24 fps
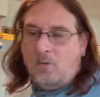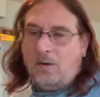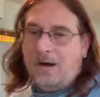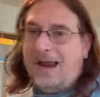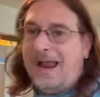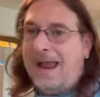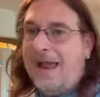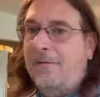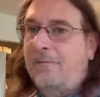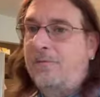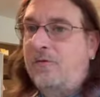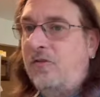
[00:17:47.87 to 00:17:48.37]
want
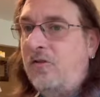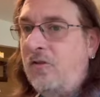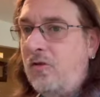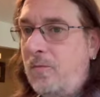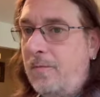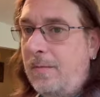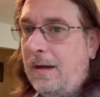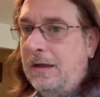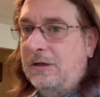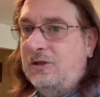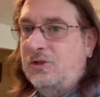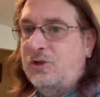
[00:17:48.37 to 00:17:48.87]
to have too
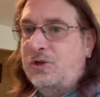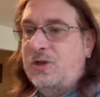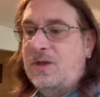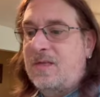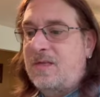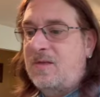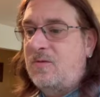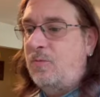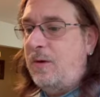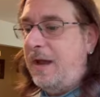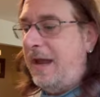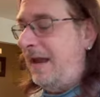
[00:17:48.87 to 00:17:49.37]
much
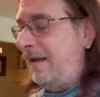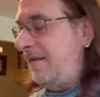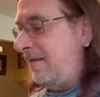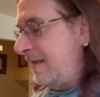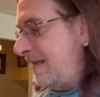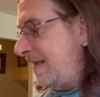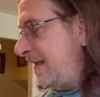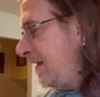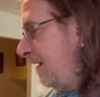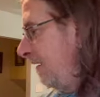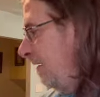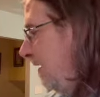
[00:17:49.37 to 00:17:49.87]

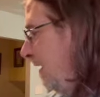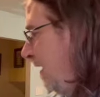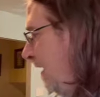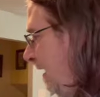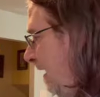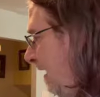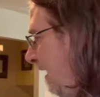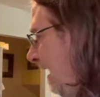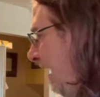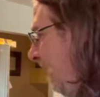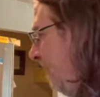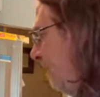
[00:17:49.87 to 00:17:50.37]
sweets
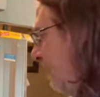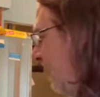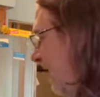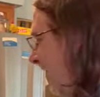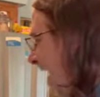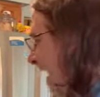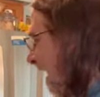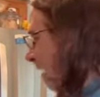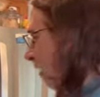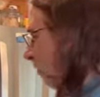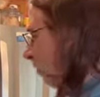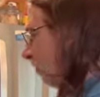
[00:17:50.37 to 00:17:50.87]
in the
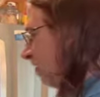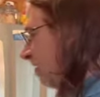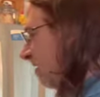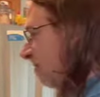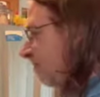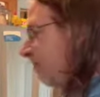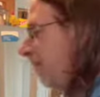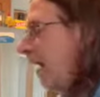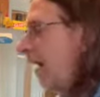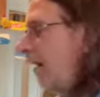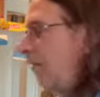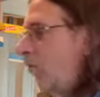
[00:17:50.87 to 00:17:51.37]
house.
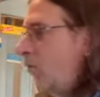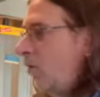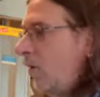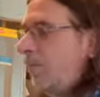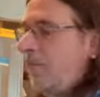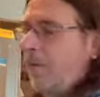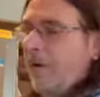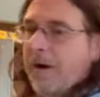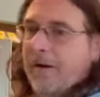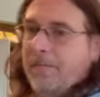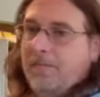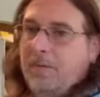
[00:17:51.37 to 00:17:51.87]
But we're
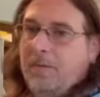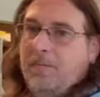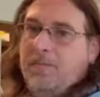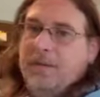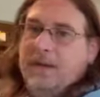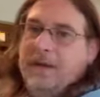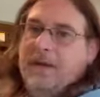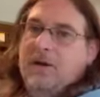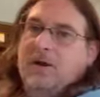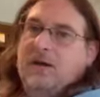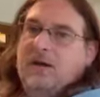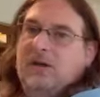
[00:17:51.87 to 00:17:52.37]

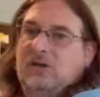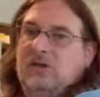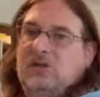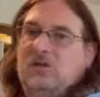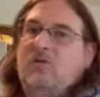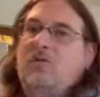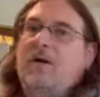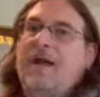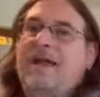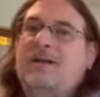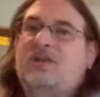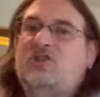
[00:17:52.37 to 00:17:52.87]
probably going to
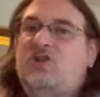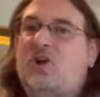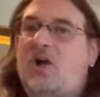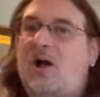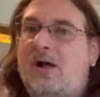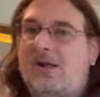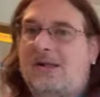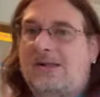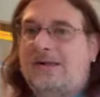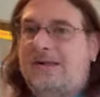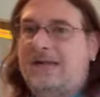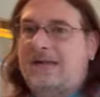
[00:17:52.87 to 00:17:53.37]
do a
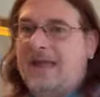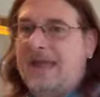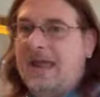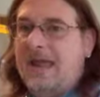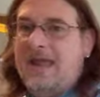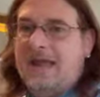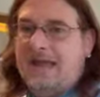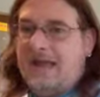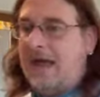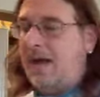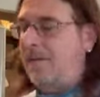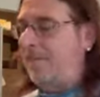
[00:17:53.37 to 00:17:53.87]
chocolate
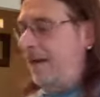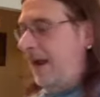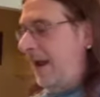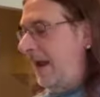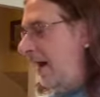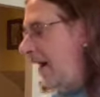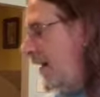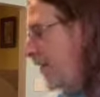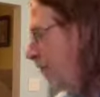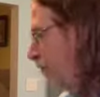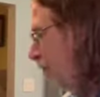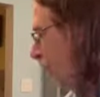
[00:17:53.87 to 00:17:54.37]
cake coming
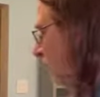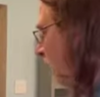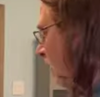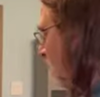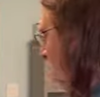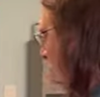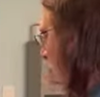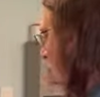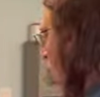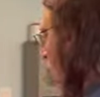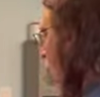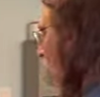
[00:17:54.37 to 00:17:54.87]
up.
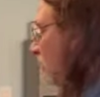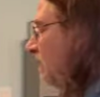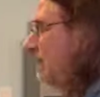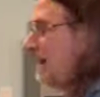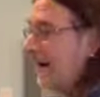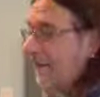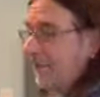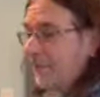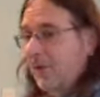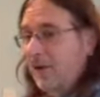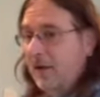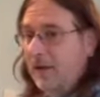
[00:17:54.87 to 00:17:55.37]
We're
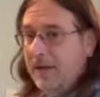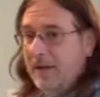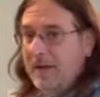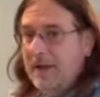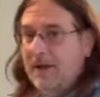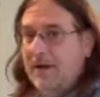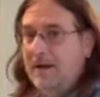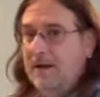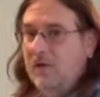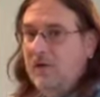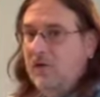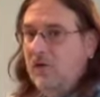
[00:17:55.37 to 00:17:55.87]
definitely
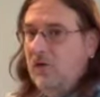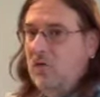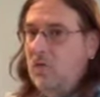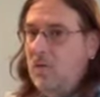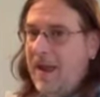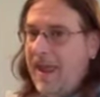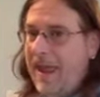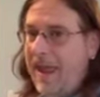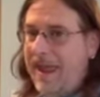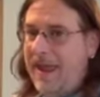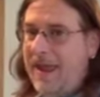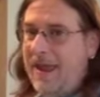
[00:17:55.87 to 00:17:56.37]
going to do
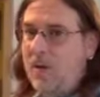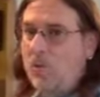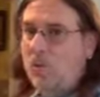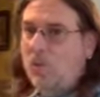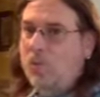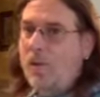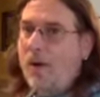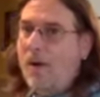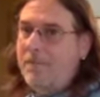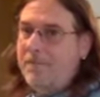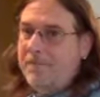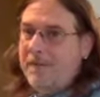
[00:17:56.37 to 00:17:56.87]
a
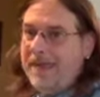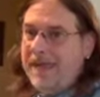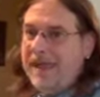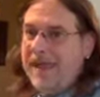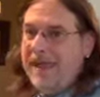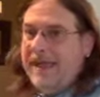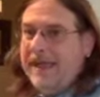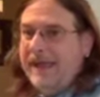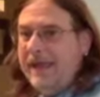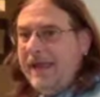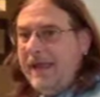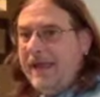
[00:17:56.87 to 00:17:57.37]
rum
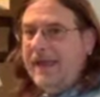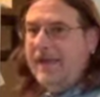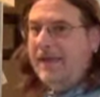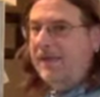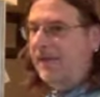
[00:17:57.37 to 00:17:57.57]
cake